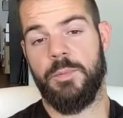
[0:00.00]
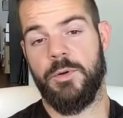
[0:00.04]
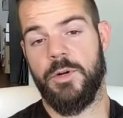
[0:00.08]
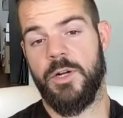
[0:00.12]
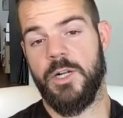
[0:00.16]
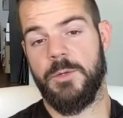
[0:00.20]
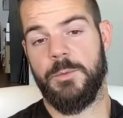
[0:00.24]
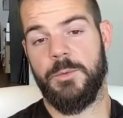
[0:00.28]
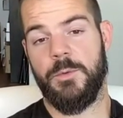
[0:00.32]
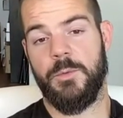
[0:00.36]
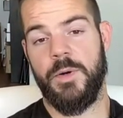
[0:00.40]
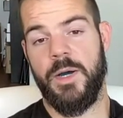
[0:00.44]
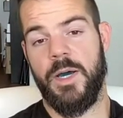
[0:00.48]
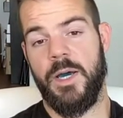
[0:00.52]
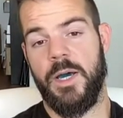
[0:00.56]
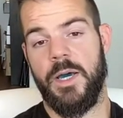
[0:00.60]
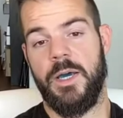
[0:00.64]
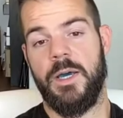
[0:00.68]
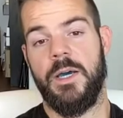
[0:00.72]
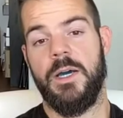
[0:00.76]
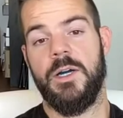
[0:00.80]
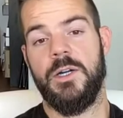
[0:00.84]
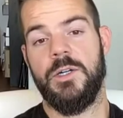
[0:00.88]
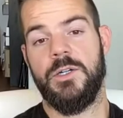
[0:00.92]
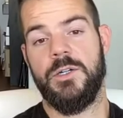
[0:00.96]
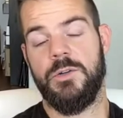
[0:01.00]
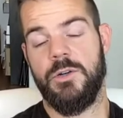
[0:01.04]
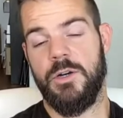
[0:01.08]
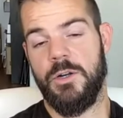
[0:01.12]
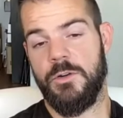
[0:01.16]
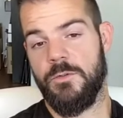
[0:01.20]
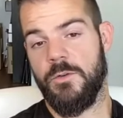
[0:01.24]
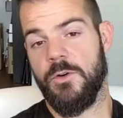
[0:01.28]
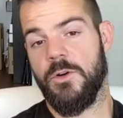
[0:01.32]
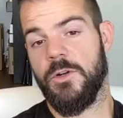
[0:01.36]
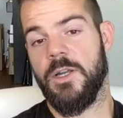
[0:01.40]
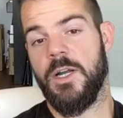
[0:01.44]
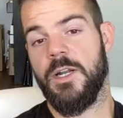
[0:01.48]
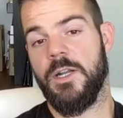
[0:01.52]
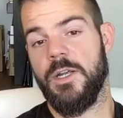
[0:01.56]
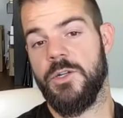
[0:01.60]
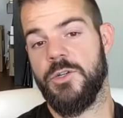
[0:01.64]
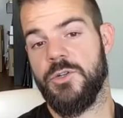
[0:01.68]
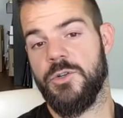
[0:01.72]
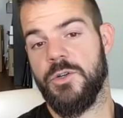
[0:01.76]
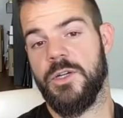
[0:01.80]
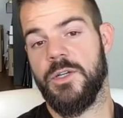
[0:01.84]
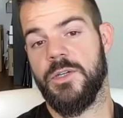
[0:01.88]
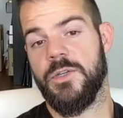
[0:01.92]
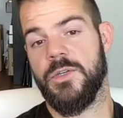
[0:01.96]
predictable way to convert that
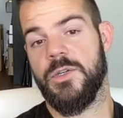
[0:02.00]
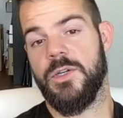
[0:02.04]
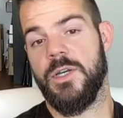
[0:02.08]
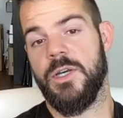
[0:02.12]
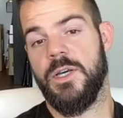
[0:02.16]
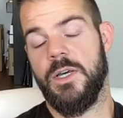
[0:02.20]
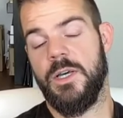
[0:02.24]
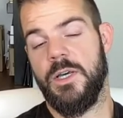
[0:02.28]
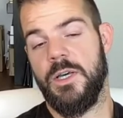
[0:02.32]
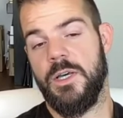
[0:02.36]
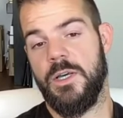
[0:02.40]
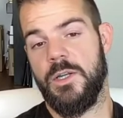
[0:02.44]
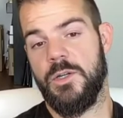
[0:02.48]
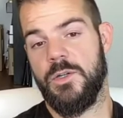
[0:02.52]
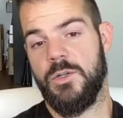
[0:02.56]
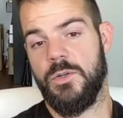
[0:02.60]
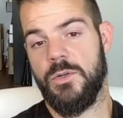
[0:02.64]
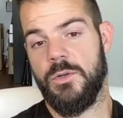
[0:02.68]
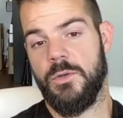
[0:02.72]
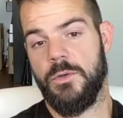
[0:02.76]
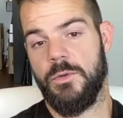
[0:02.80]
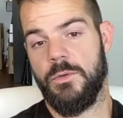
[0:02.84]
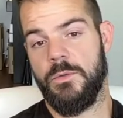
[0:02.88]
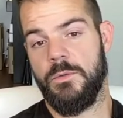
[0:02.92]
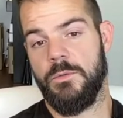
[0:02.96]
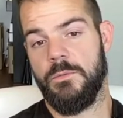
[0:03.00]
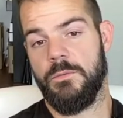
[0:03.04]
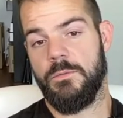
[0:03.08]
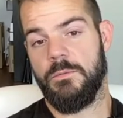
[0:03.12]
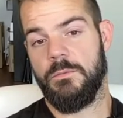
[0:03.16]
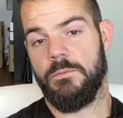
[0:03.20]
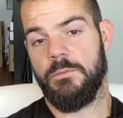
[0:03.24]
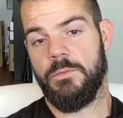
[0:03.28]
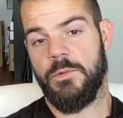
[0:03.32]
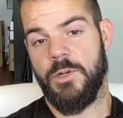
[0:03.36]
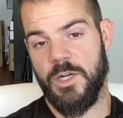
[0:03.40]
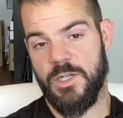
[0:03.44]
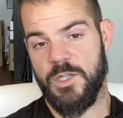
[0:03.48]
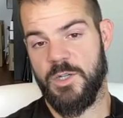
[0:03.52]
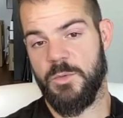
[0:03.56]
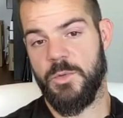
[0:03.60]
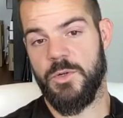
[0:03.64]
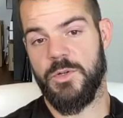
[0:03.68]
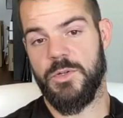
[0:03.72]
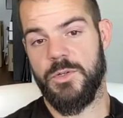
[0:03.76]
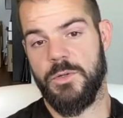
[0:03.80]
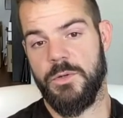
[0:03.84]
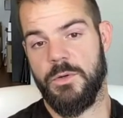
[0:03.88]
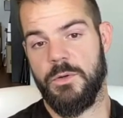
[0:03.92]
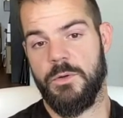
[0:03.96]
interest into
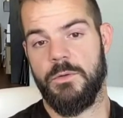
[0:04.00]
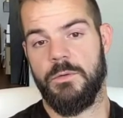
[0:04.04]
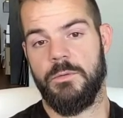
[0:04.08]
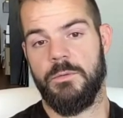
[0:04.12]
customers.